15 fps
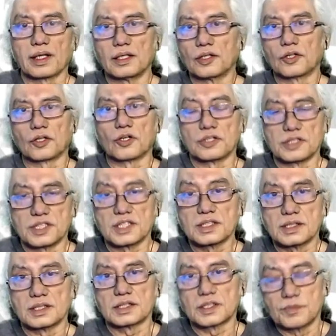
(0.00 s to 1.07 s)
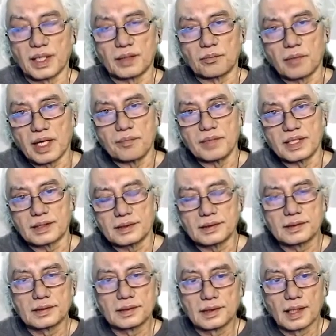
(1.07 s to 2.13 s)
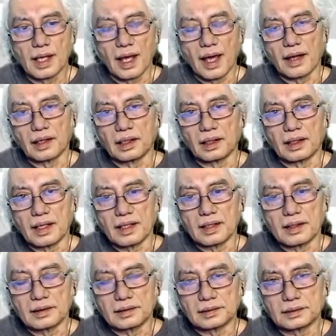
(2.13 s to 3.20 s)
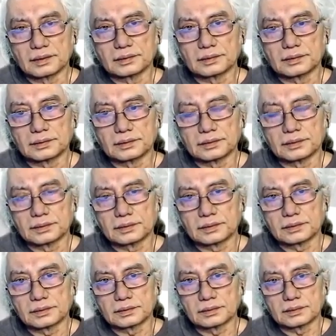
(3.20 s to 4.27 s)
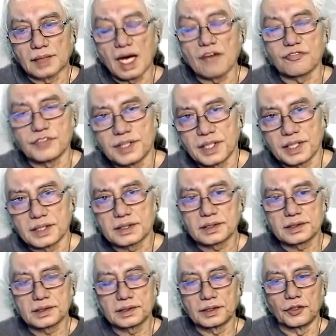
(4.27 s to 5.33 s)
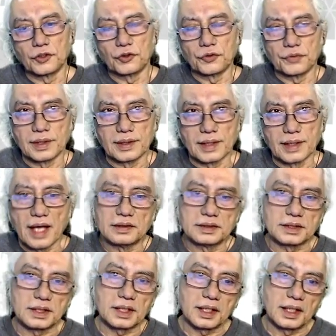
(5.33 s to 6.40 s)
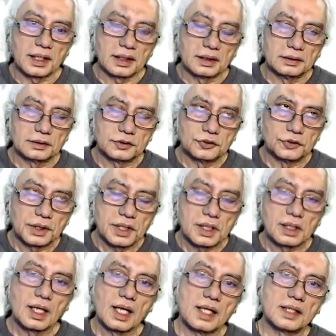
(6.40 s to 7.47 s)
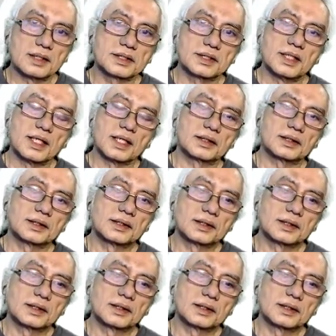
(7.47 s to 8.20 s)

your consciousness bit by bit, and then after that you will entering to realize that